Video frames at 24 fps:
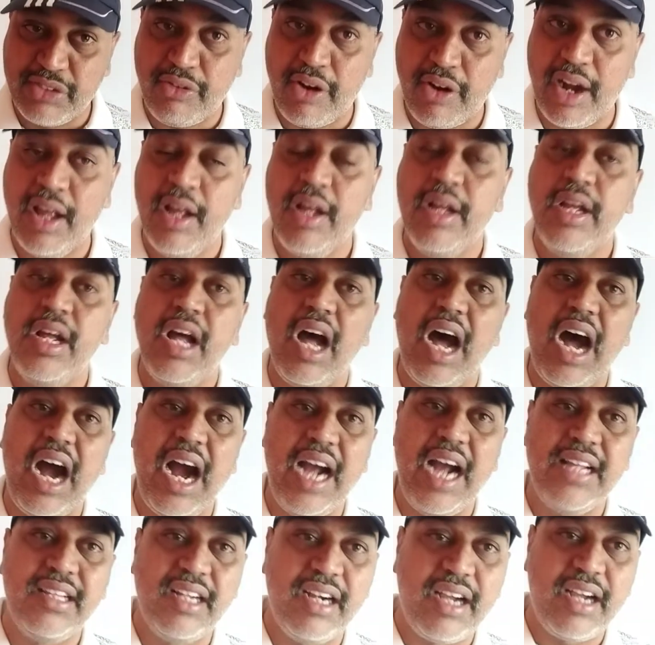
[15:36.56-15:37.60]
what?
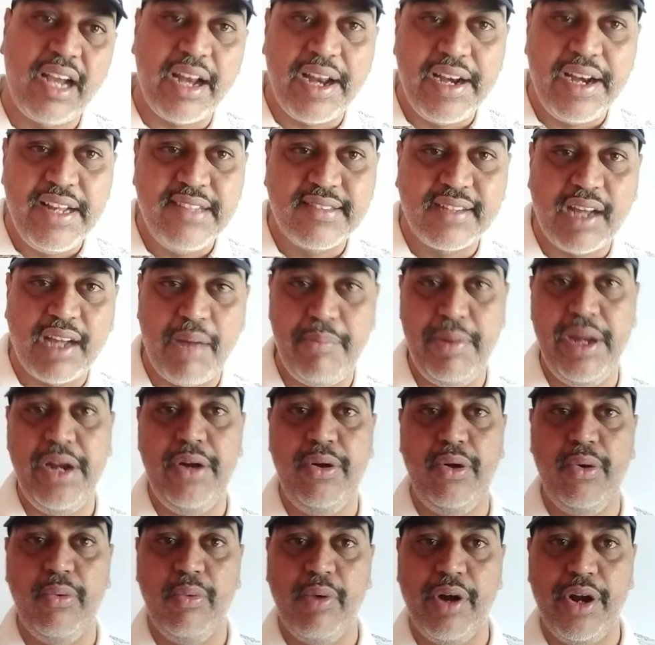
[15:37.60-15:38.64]
Either train is coming
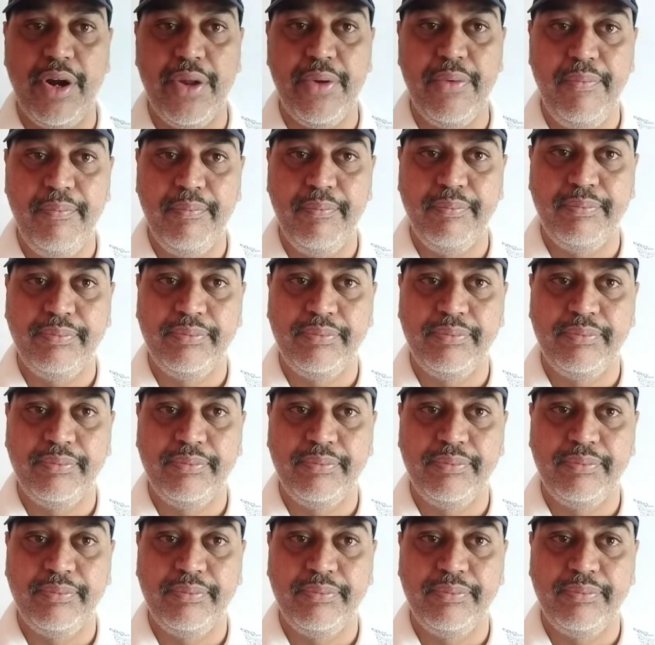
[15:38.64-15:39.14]
toward you,